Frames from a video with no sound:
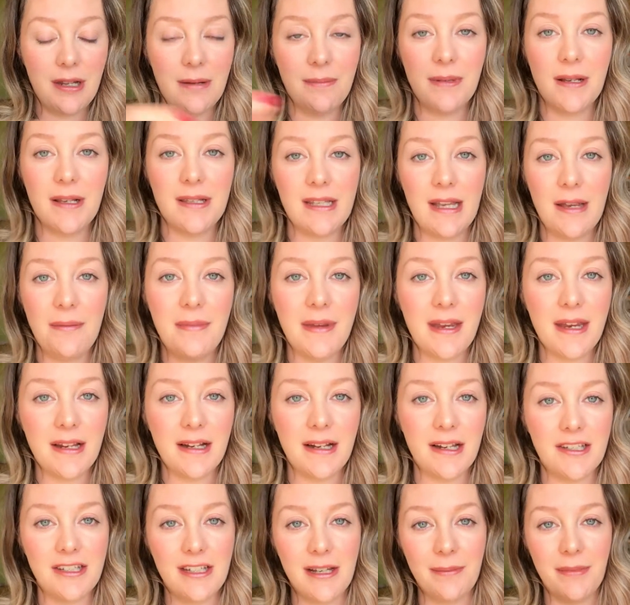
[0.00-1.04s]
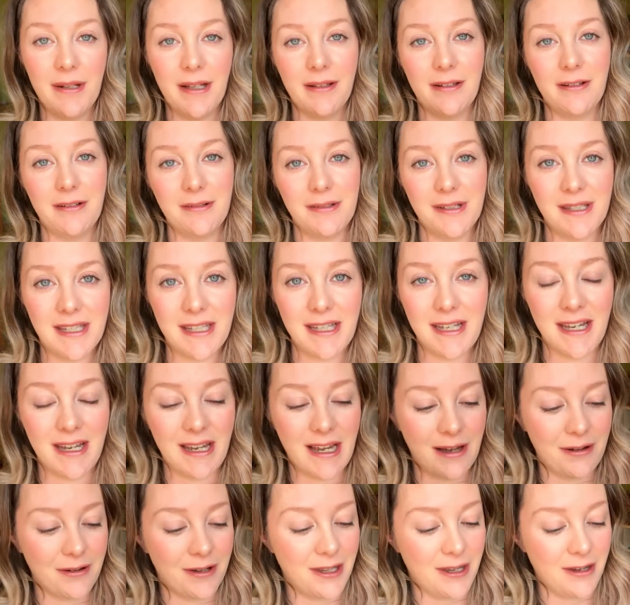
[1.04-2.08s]
And because I'm English, I'm like, oh, tea,
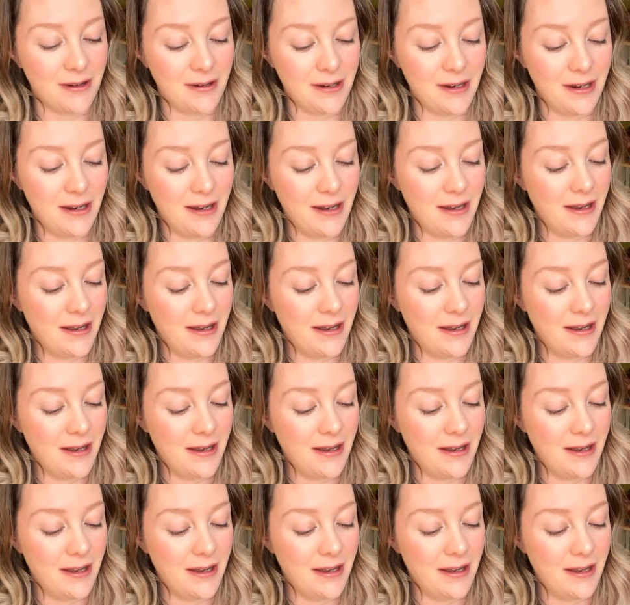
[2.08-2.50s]
how cute.